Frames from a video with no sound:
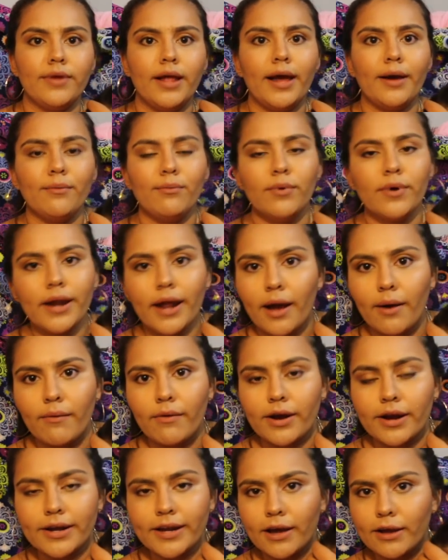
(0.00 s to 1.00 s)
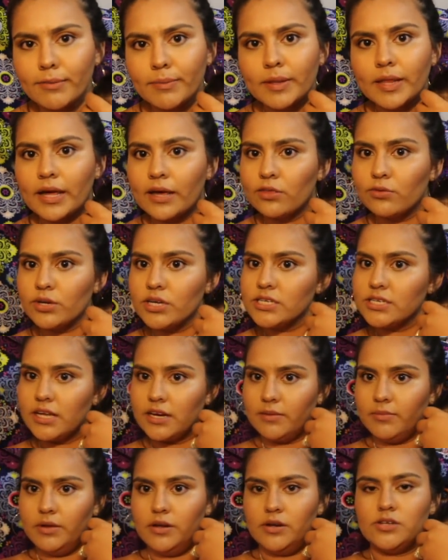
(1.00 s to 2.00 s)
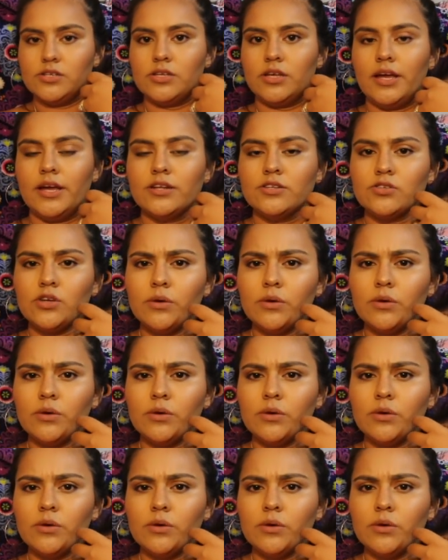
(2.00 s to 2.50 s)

at one hour, and I'd be like 3 centimeters again.